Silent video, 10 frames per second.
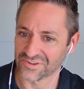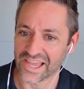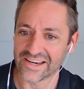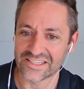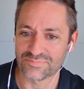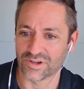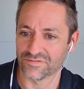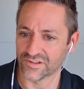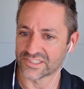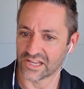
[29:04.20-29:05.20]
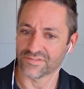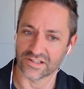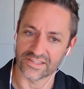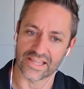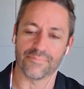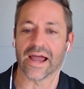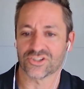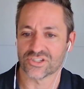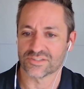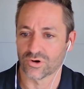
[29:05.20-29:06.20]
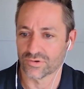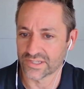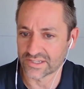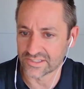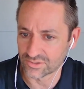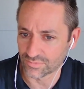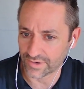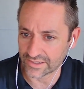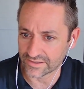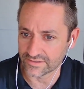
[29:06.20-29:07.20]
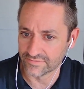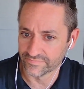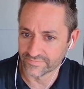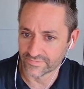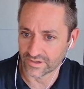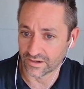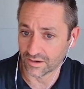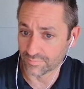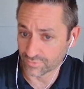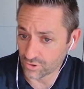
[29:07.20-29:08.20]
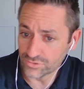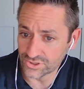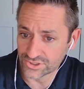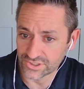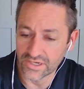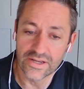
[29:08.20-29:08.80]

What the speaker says: that is, but philosophically, that matches more with the consumer-minded approach.